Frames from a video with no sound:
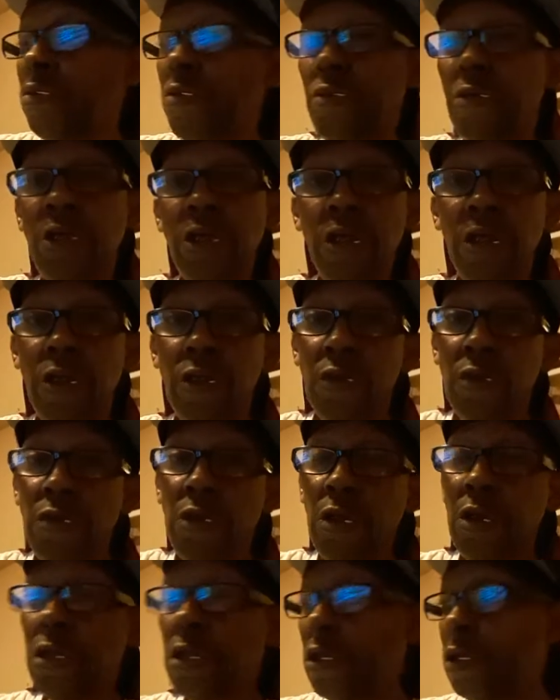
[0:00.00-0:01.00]
But,
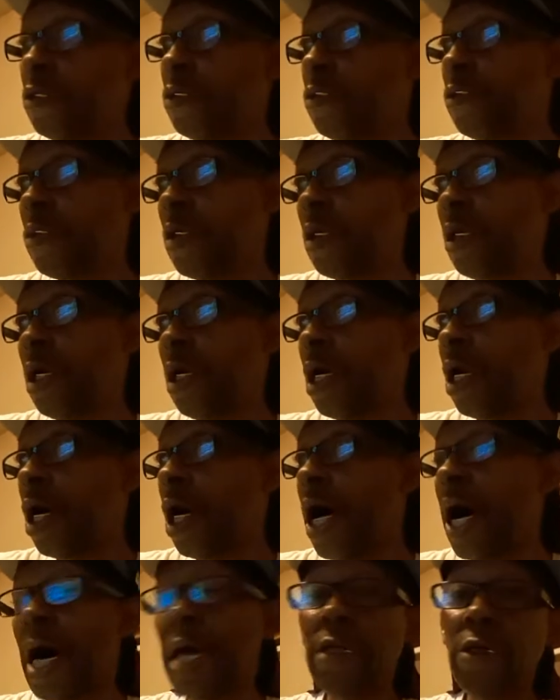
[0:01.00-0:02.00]
you know,
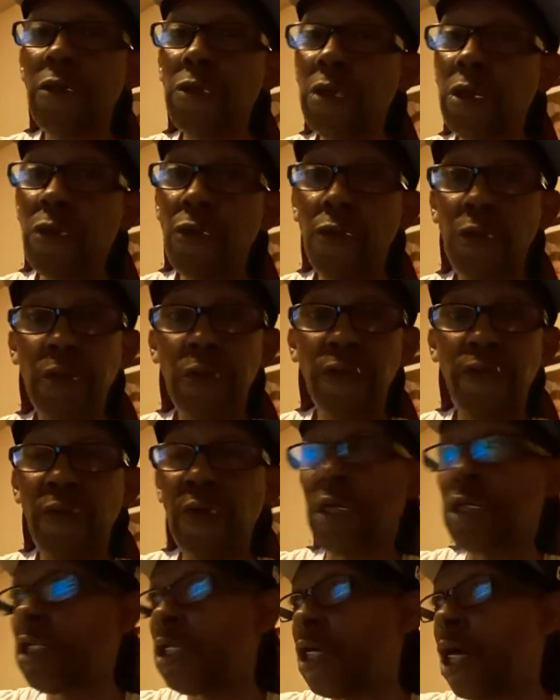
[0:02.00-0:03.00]
I don't know what the
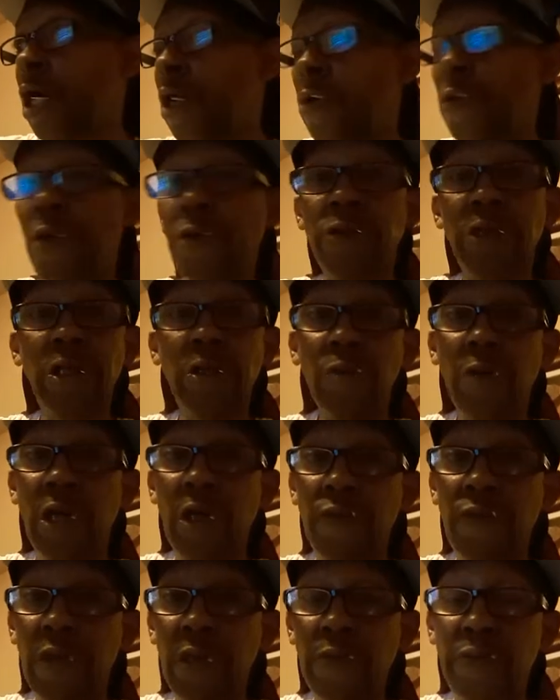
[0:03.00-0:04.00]
fuck y'all want these
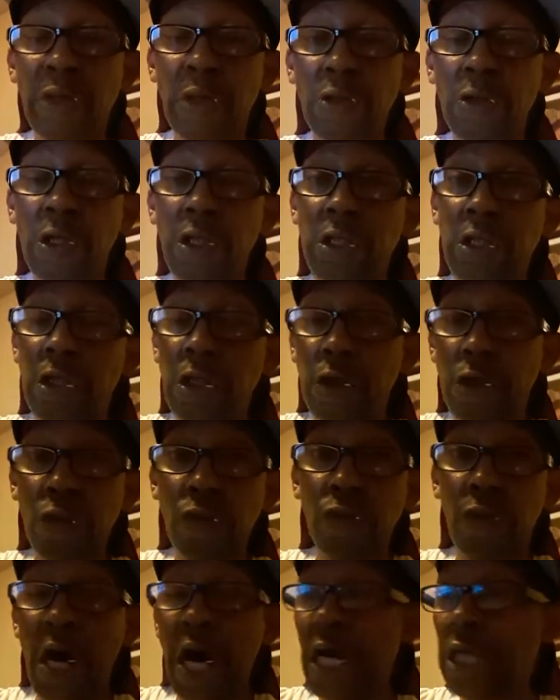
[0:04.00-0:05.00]
motherfucking police to
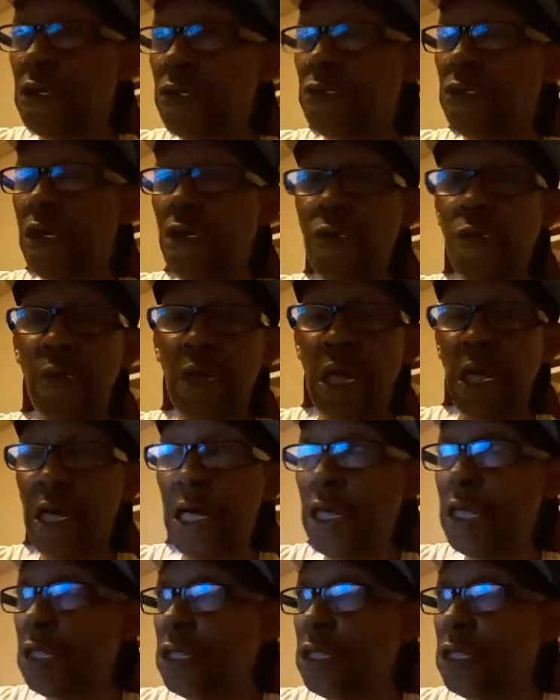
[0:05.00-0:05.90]
do. I don't know, man.